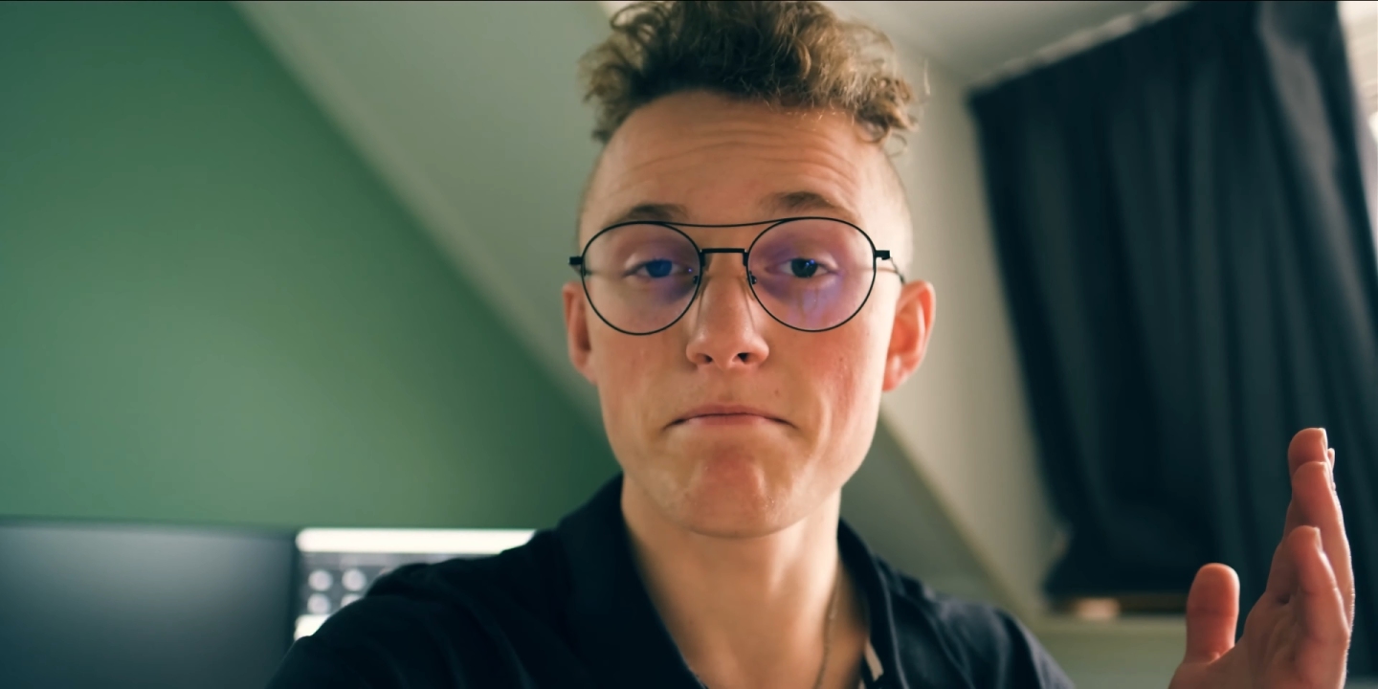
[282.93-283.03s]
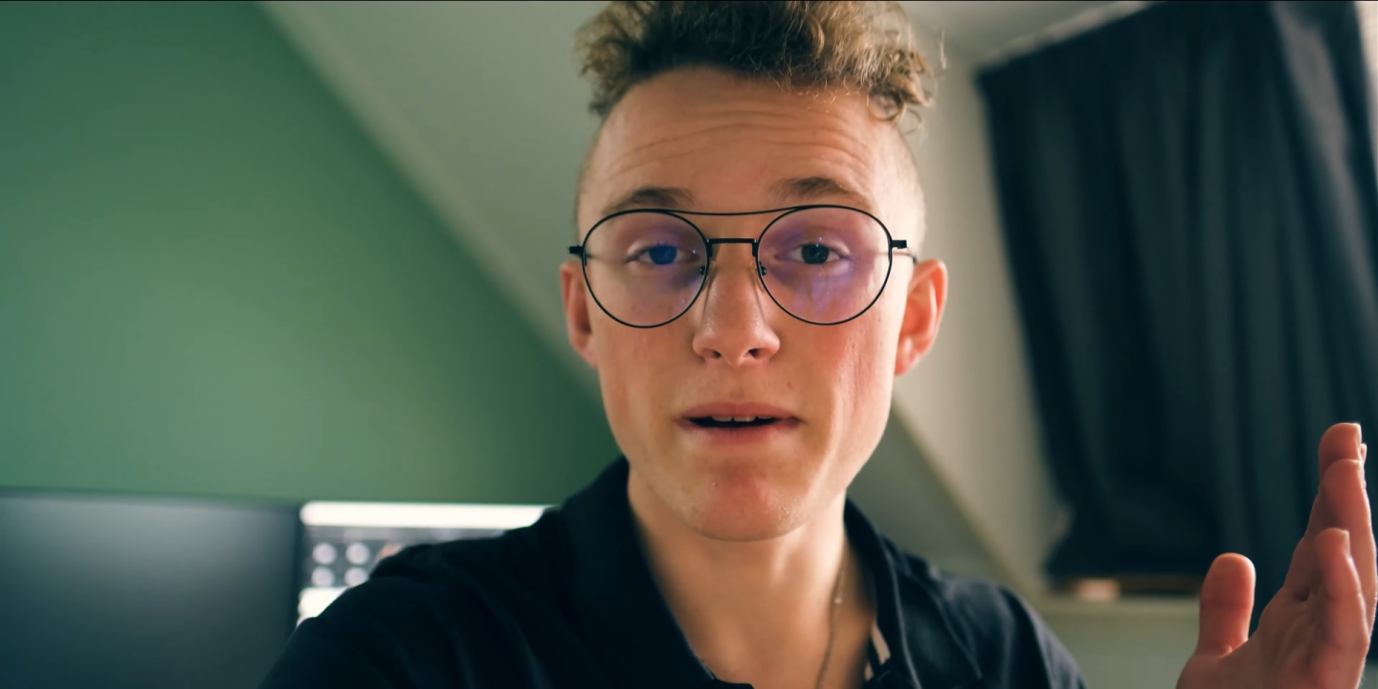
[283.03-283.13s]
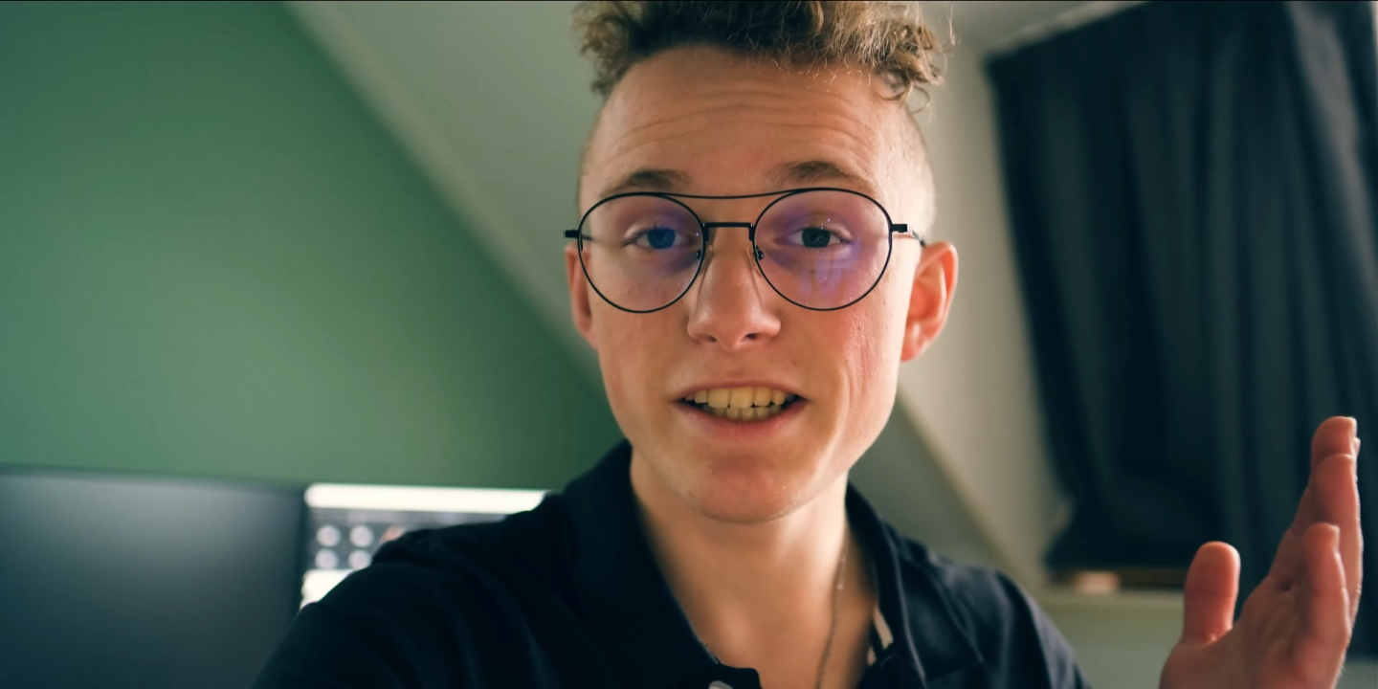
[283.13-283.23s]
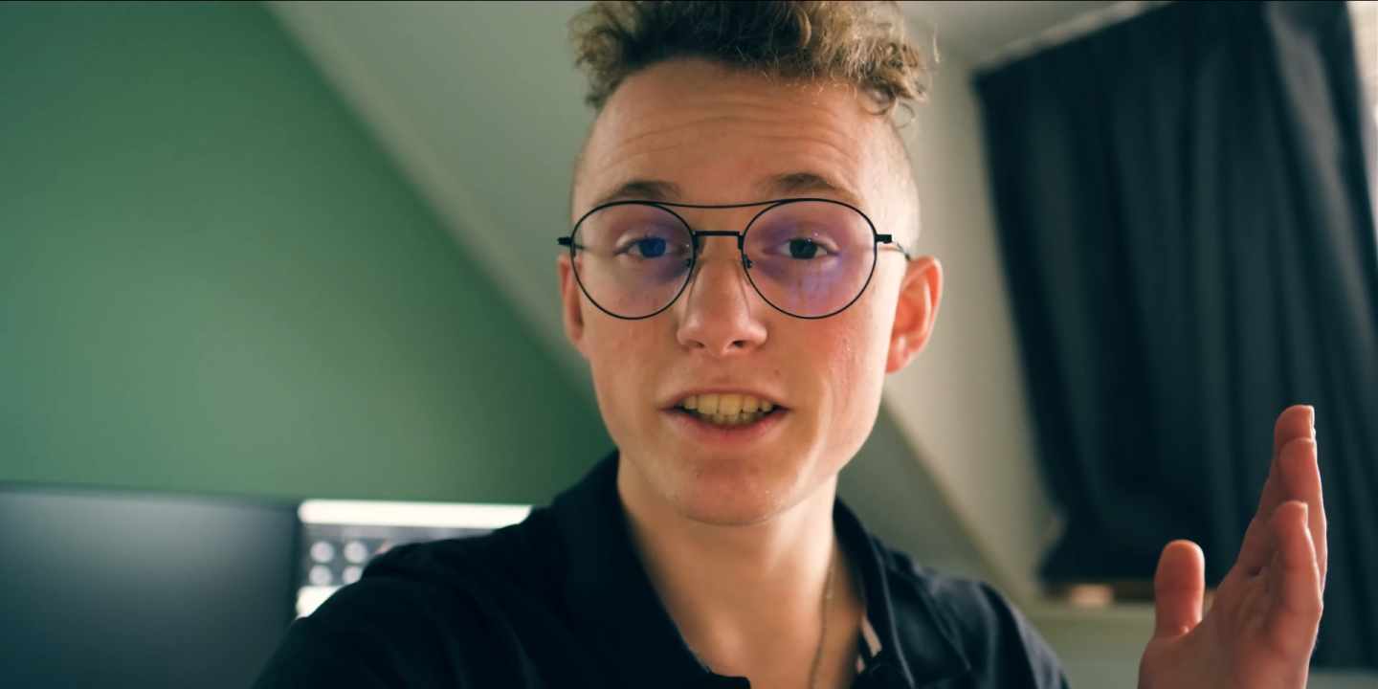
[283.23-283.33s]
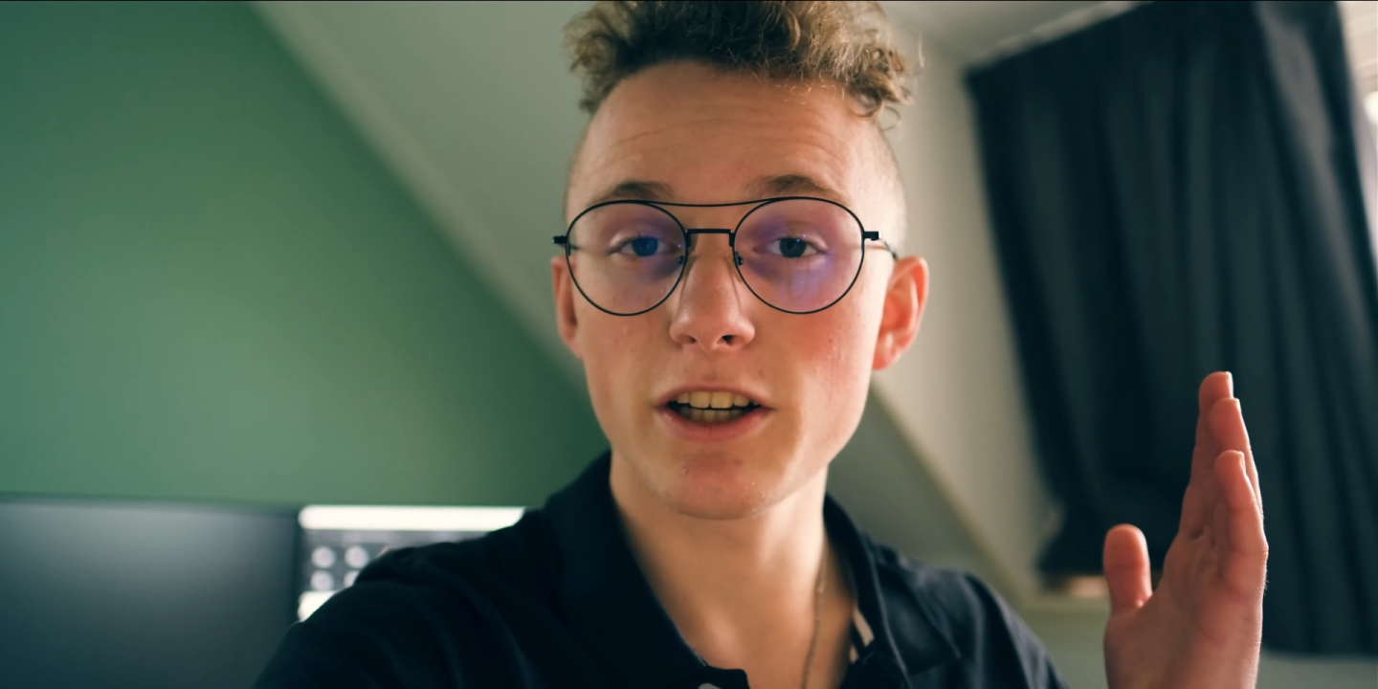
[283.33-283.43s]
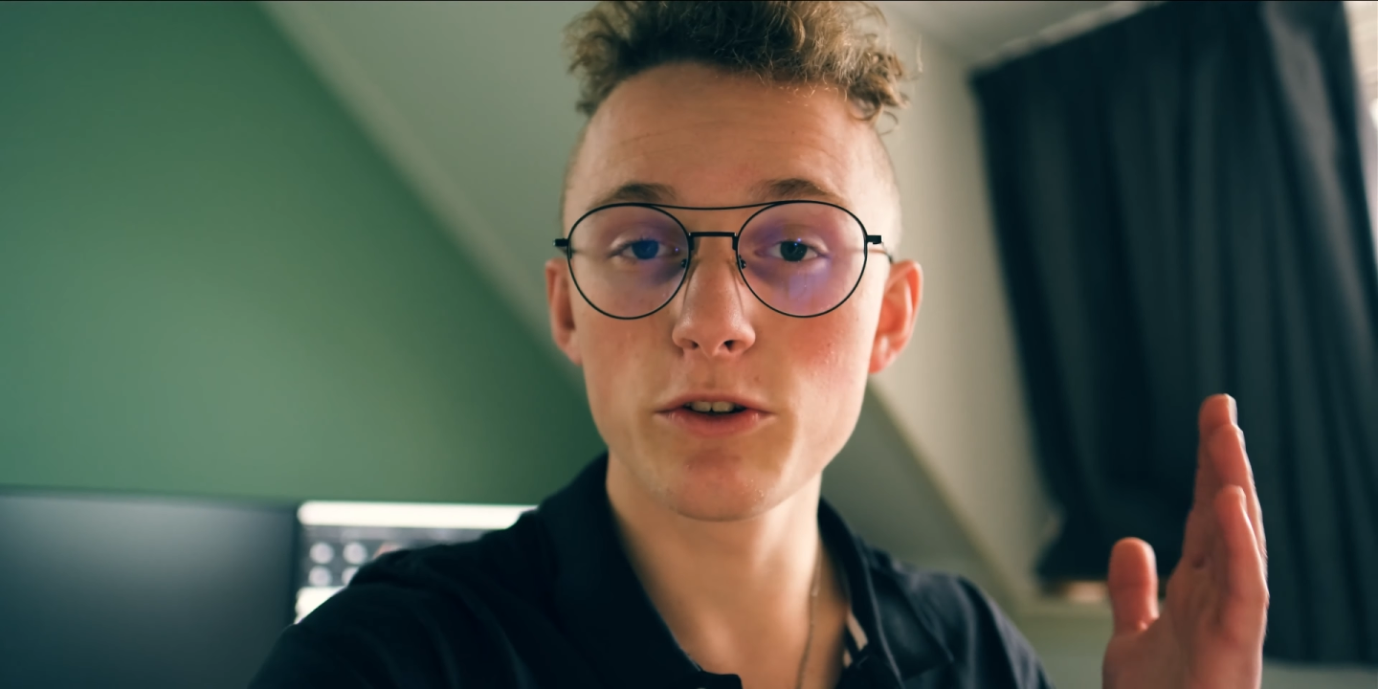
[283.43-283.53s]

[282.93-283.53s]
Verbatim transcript: amazing